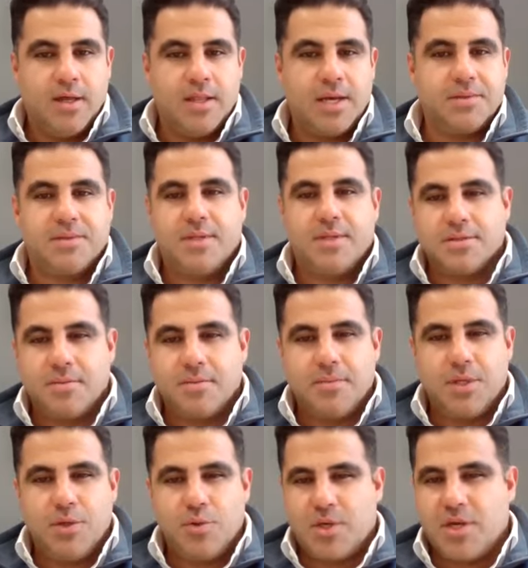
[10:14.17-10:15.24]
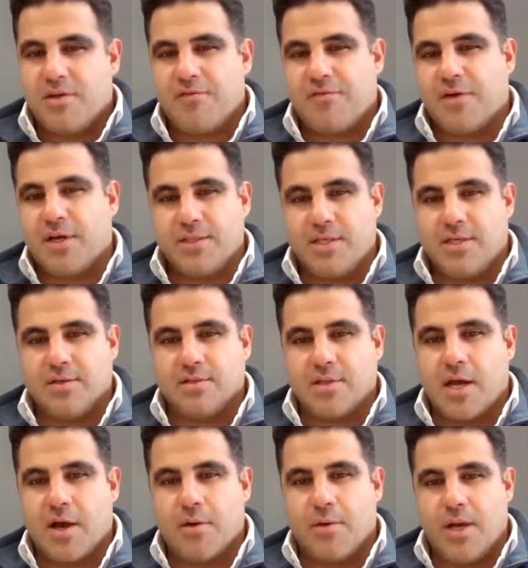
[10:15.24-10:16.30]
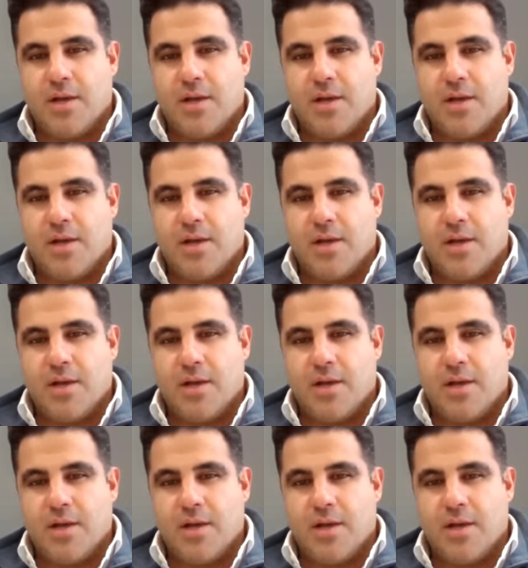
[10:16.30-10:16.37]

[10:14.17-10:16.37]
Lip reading: That doesn't mean you can't find deals now.